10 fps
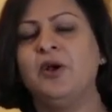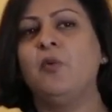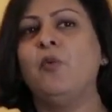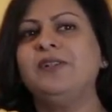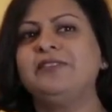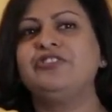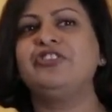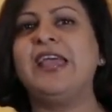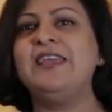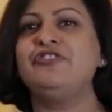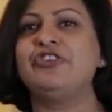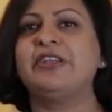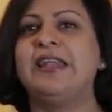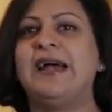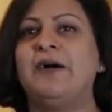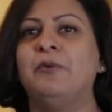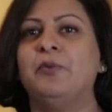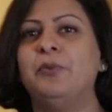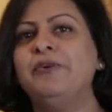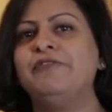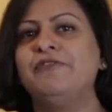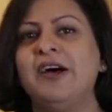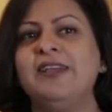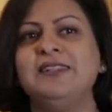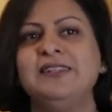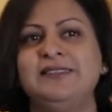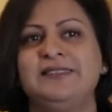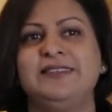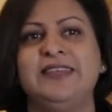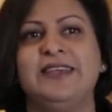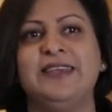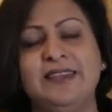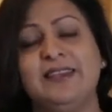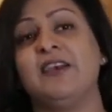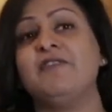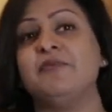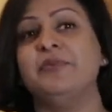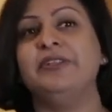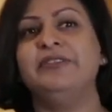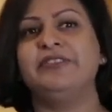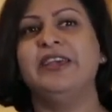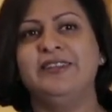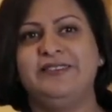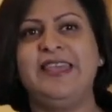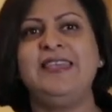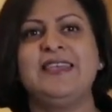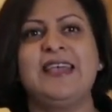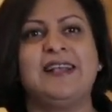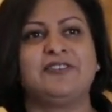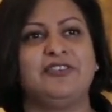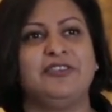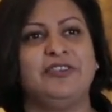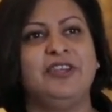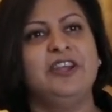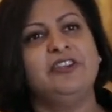What's changing now? We're finally seeing governments taking action